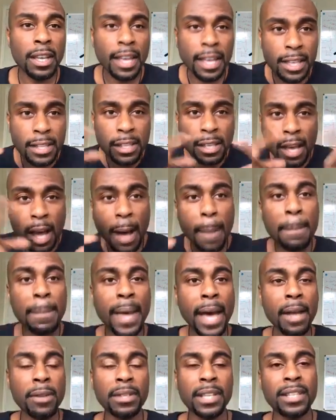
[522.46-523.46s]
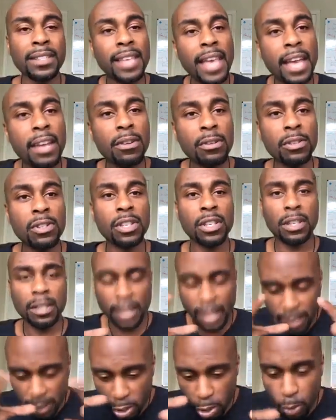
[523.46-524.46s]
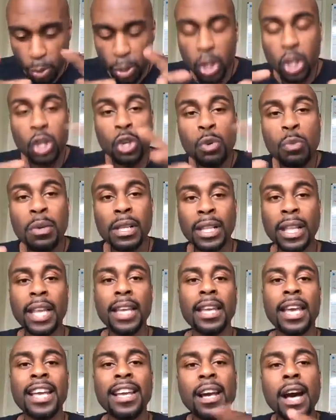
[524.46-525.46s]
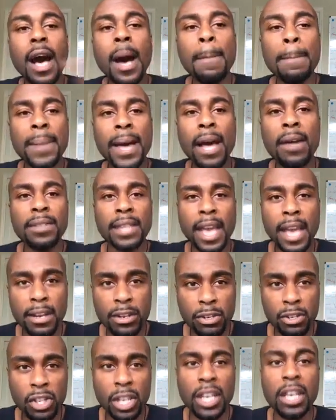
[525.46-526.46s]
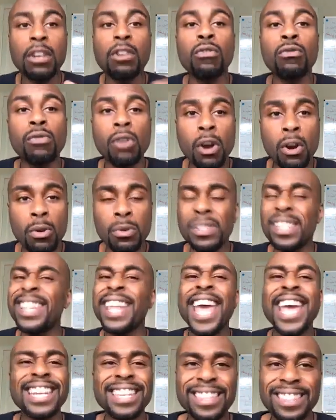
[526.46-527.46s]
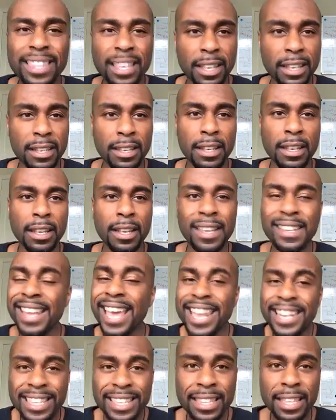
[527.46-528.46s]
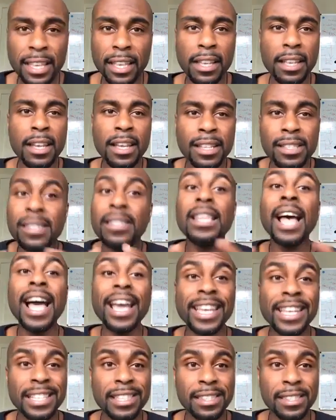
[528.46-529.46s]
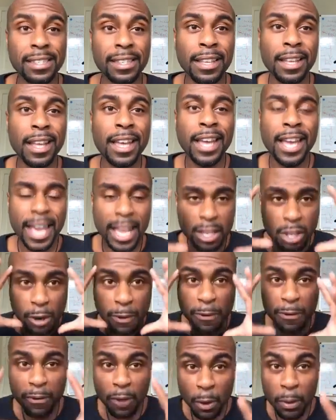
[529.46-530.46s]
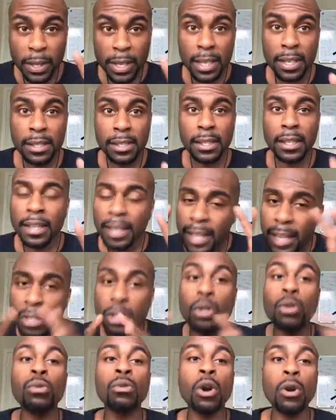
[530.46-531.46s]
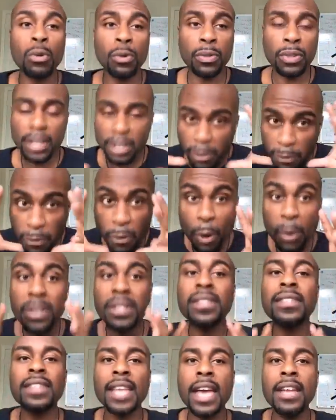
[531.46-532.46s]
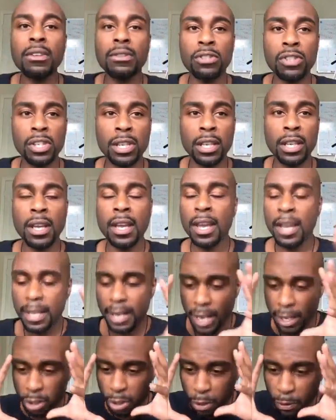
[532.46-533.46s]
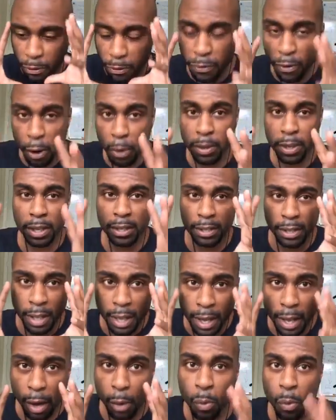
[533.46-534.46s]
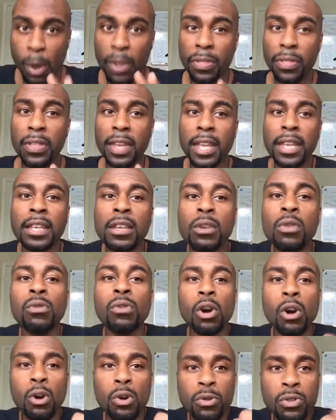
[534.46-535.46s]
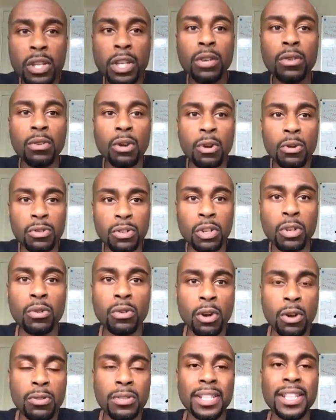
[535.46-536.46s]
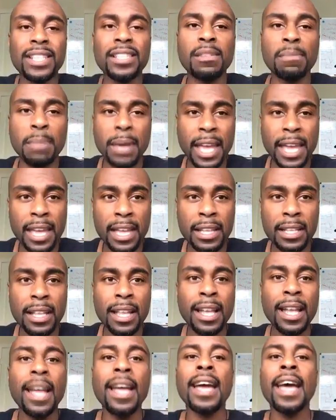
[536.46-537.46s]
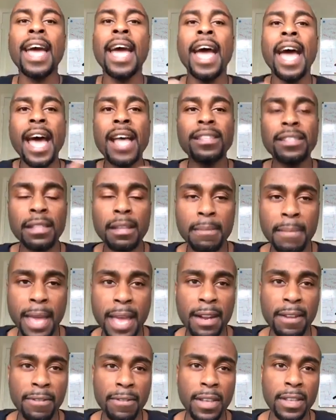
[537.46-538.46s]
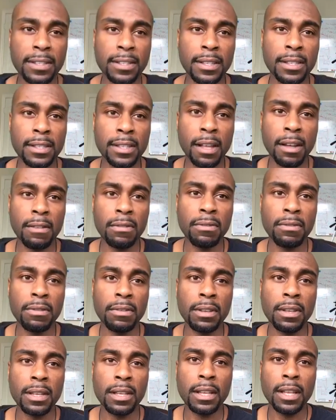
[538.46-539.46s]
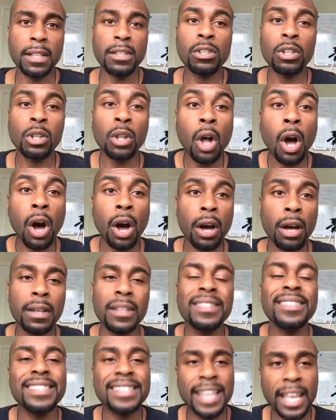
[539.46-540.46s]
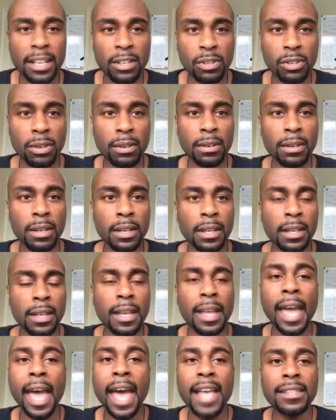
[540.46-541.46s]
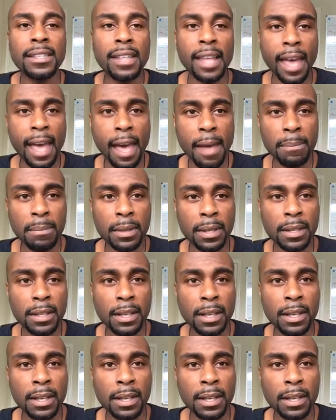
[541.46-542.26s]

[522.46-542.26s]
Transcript: It's compounding. It's energy. As you accumulate and compound energy, it grows. And anything, and anything, it's science. And your focus is growth. Your focus is energy. And as you focus on one thing, grows and grows and grows and expand, it has to manifest itself. It's law. It's nature. It has to happen.